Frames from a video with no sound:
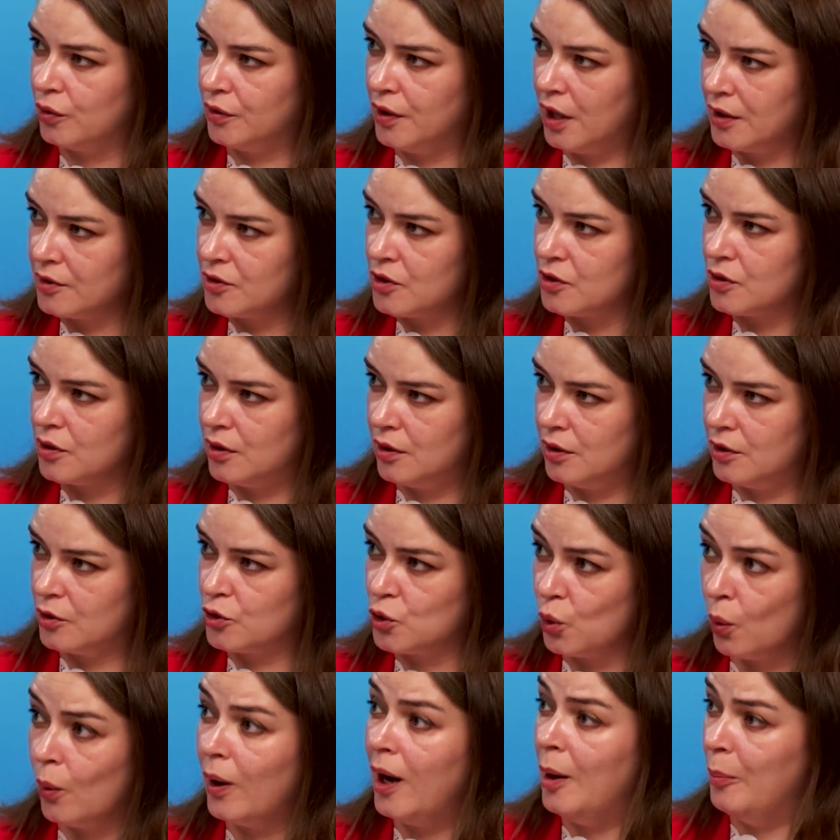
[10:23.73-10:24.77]
not uh,
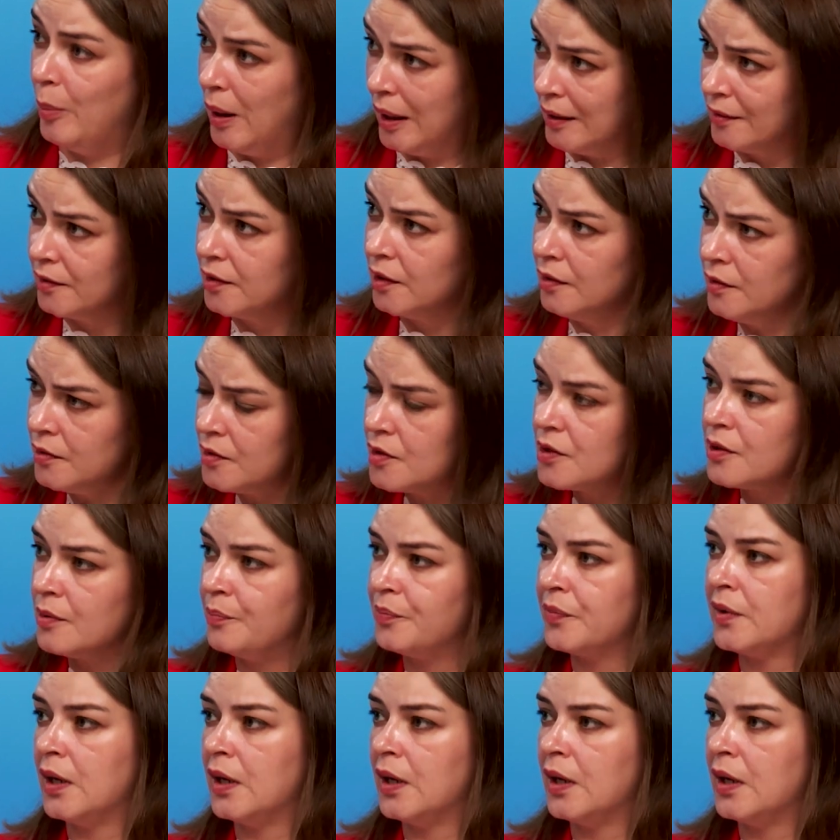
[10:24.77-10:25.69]
so abundant